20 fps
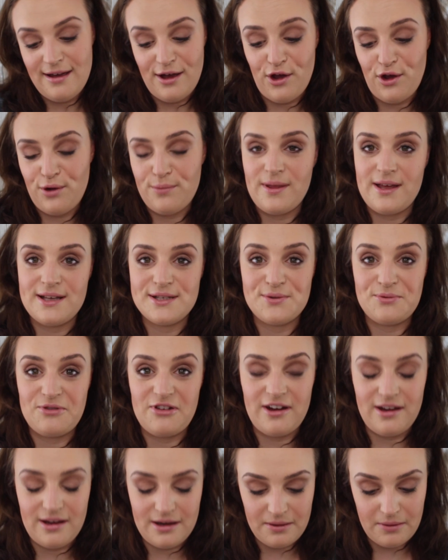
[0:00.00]
I hope that's
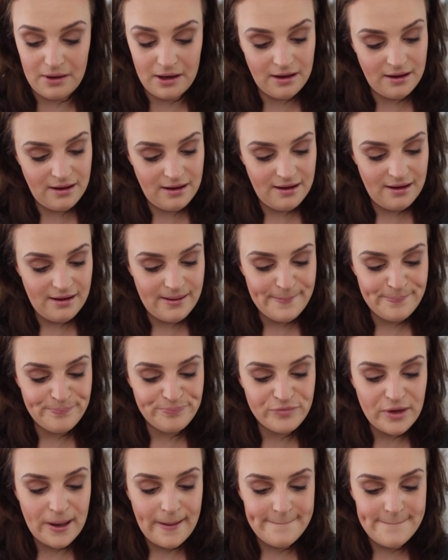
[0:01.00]
right, anyway.
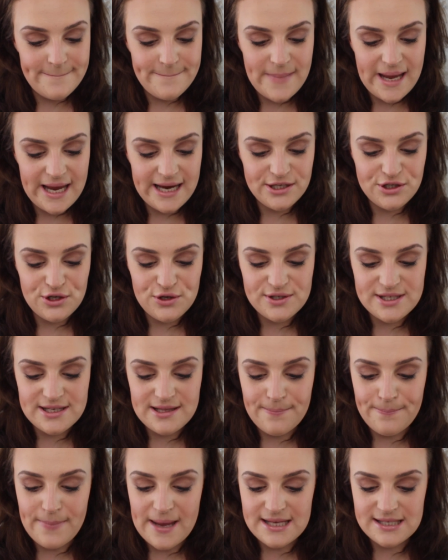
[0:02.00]
Made
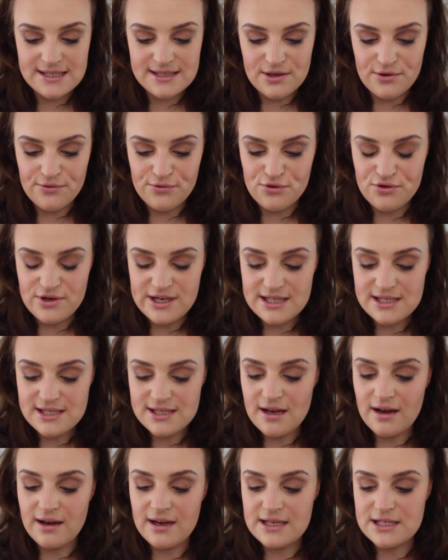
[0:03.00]
using the best of green
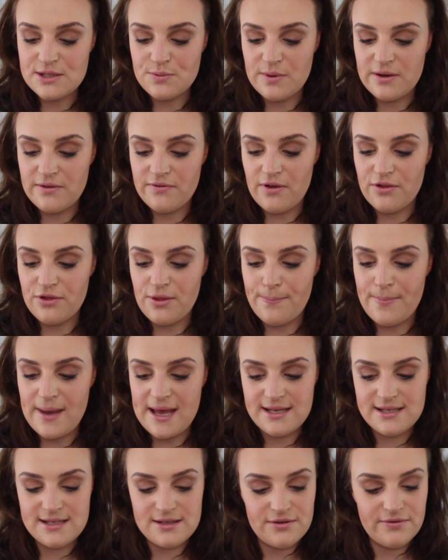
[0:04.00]
science with the
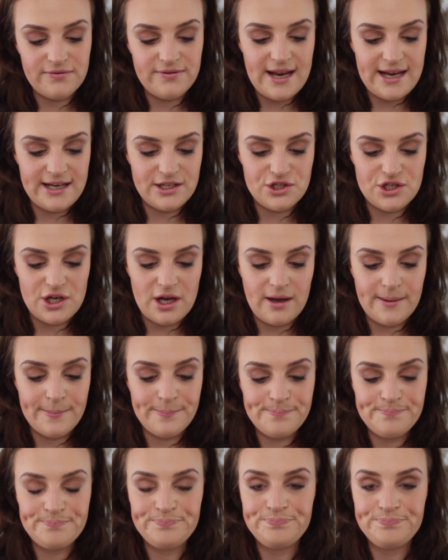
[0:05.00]
best of nature.